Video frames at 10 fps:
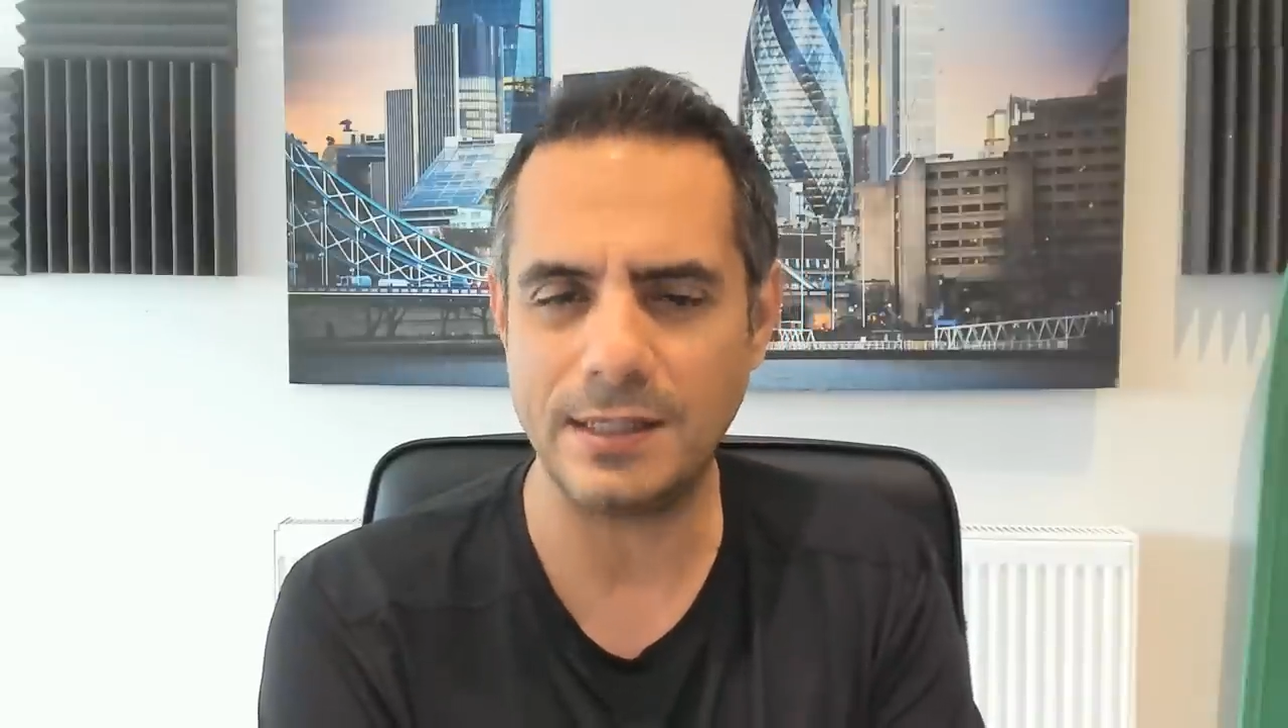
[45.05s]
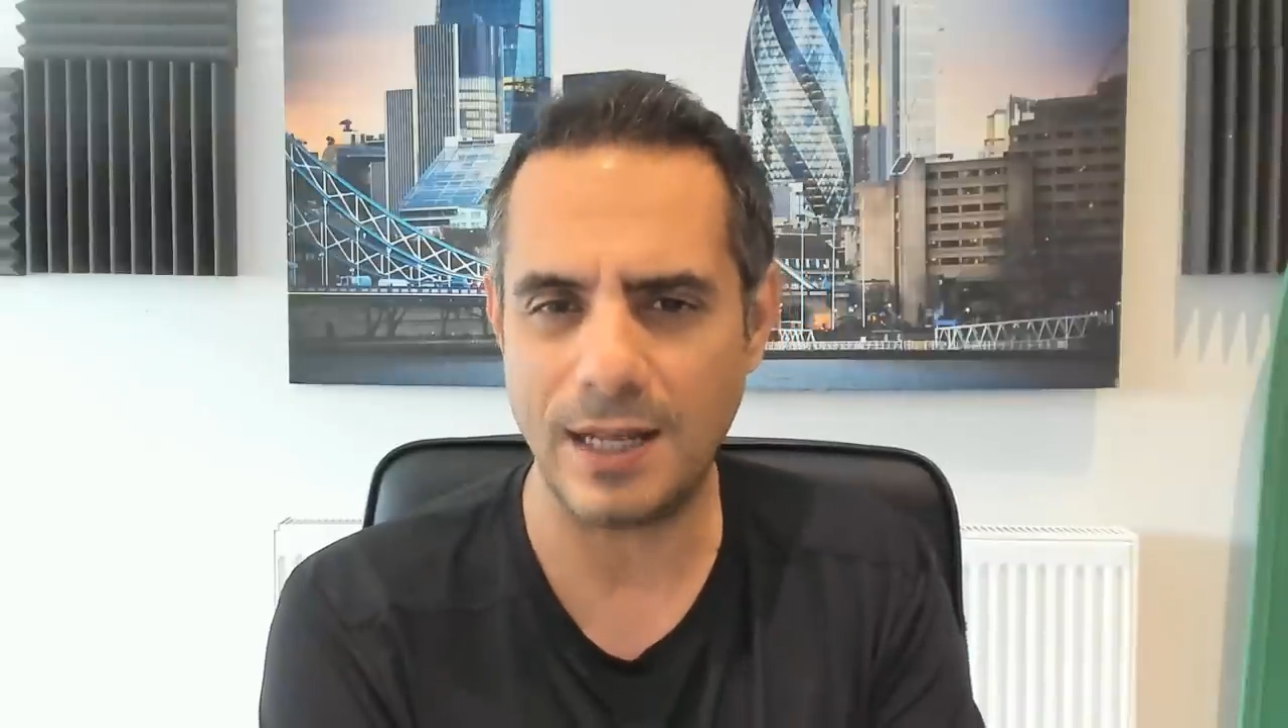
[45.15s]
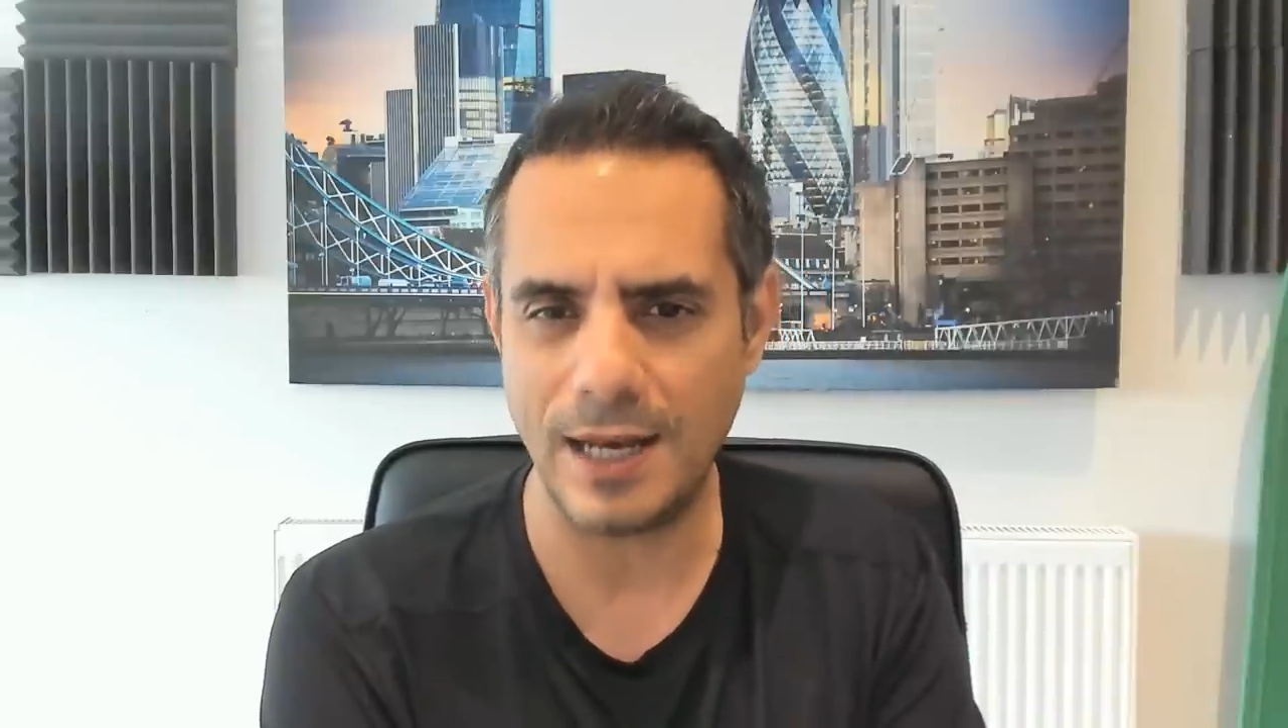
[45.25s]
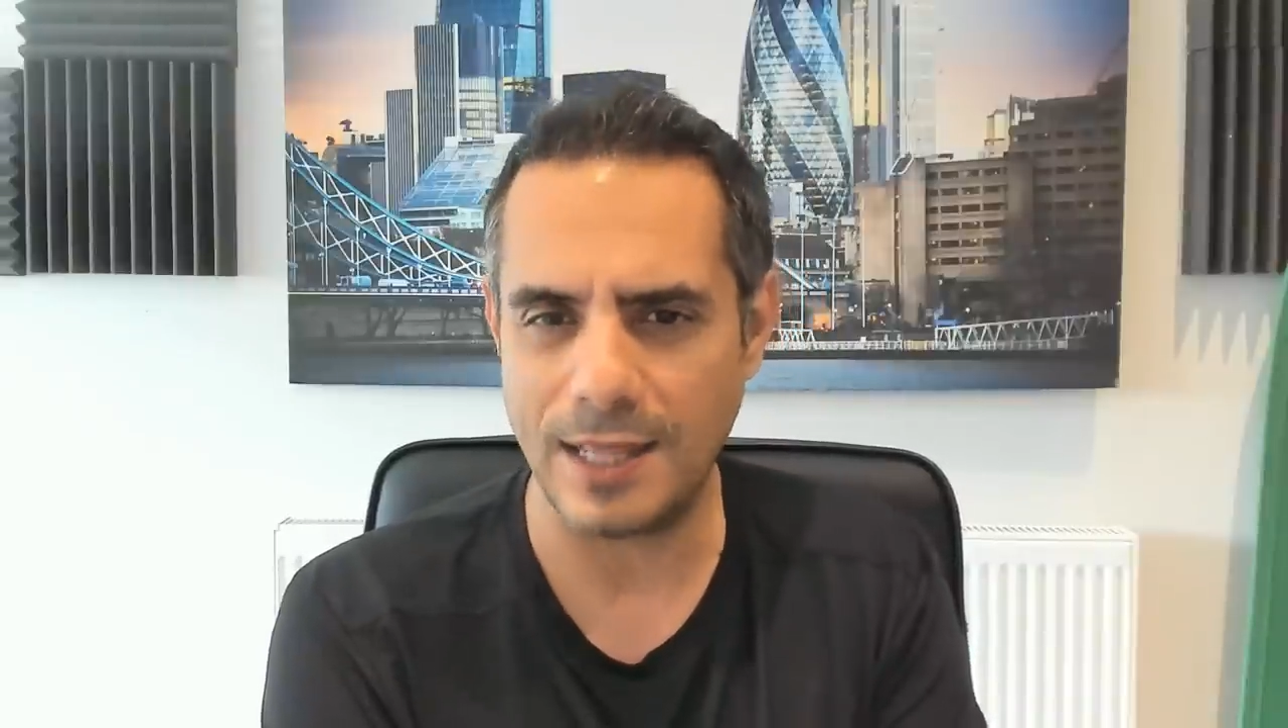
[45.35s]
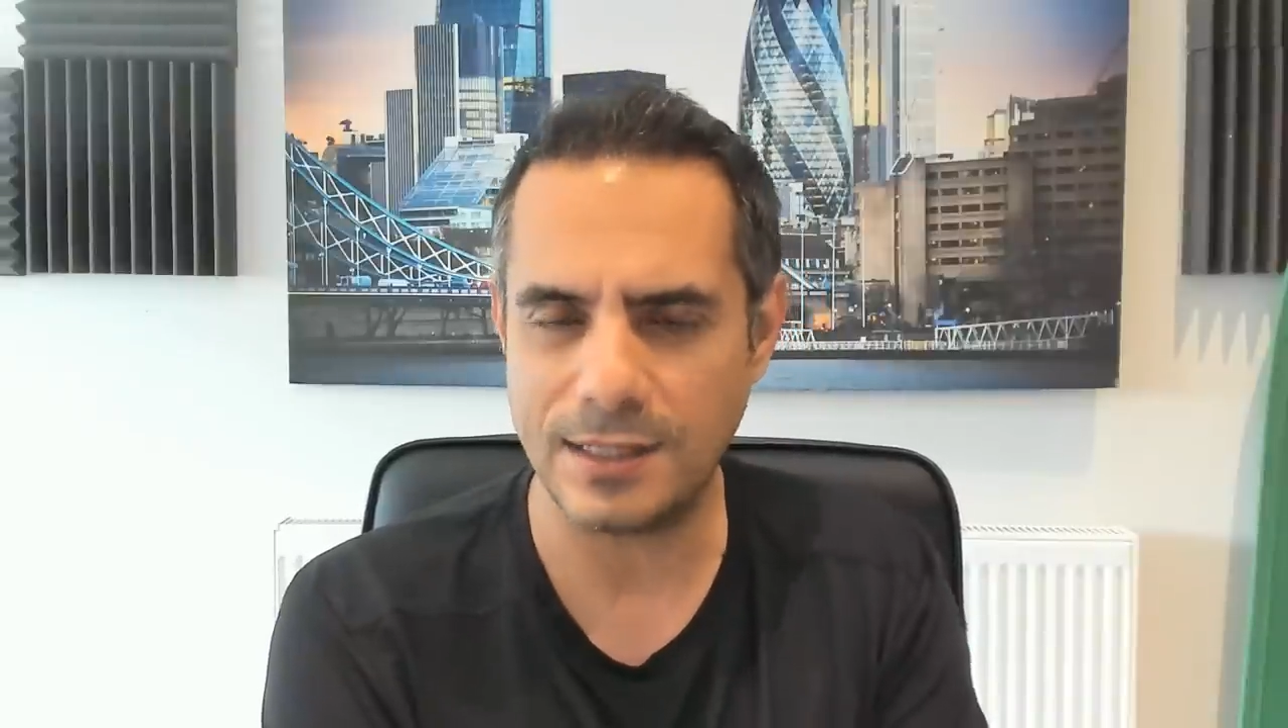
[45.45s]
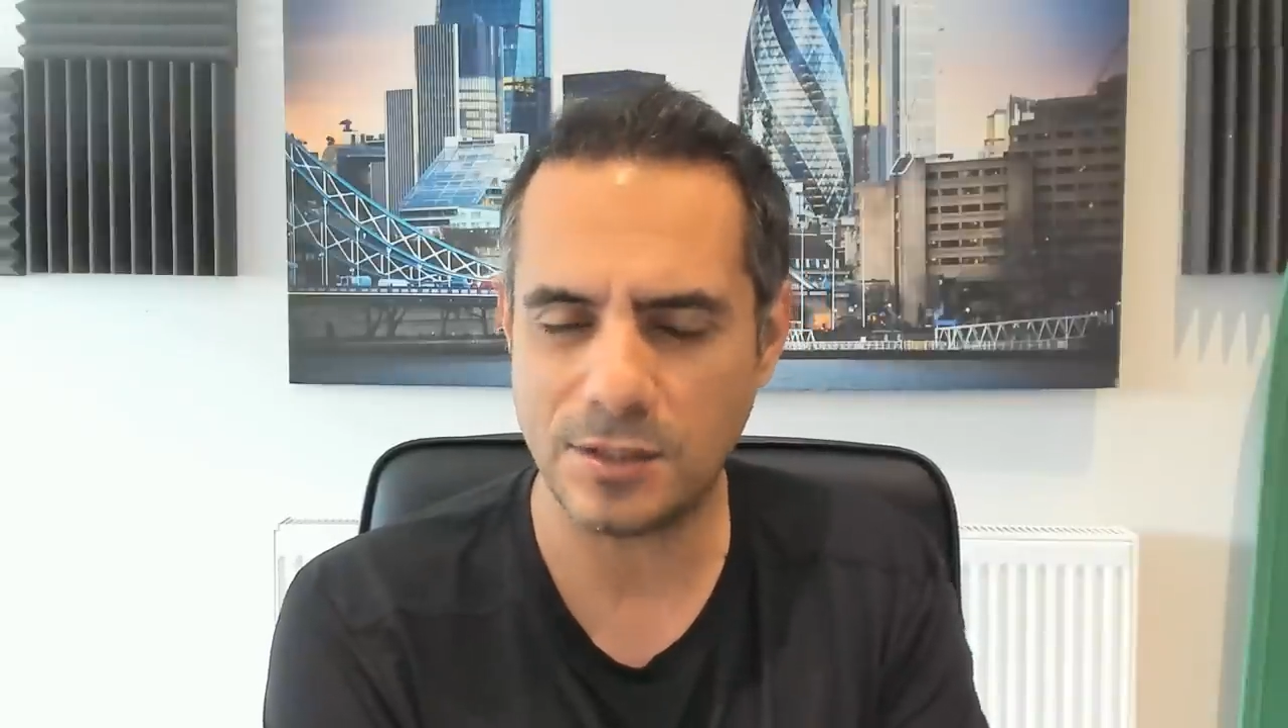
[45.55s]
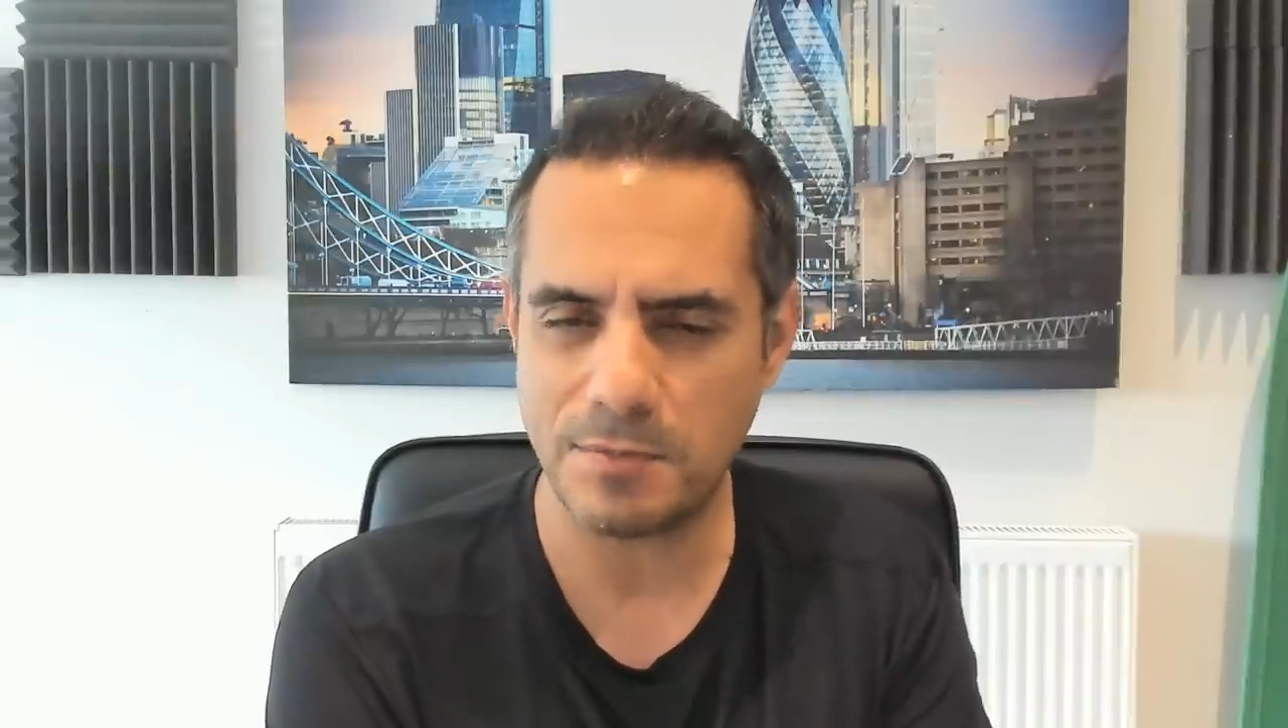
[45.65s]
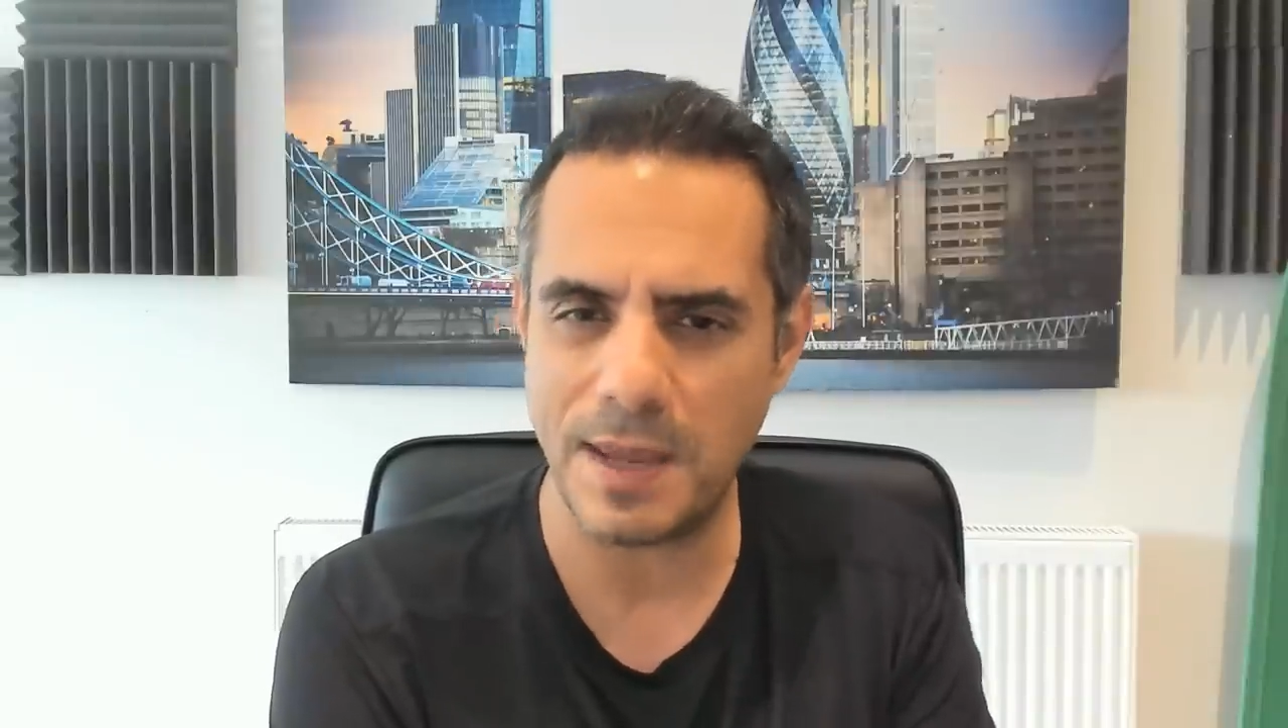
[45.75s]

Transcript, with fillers: in the lenders